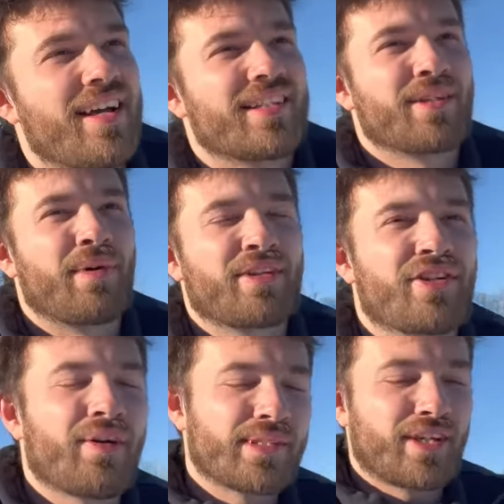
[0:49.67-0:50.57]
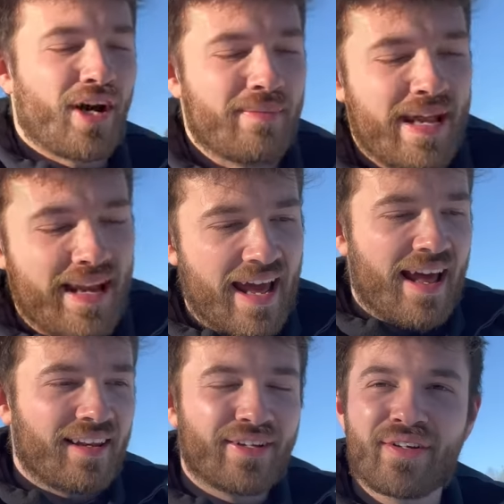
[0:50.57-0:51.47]
Someone dropped a comment,
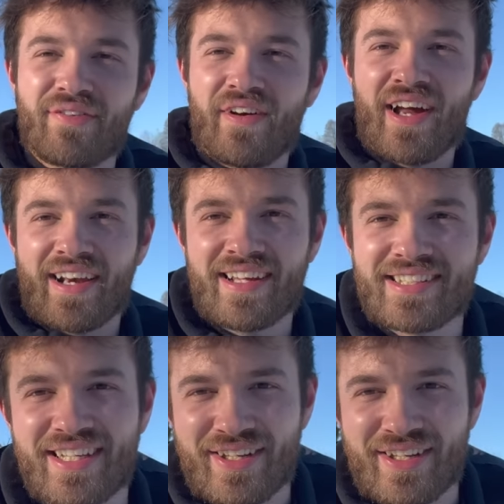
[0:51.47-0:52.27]
uh, Luke Furness,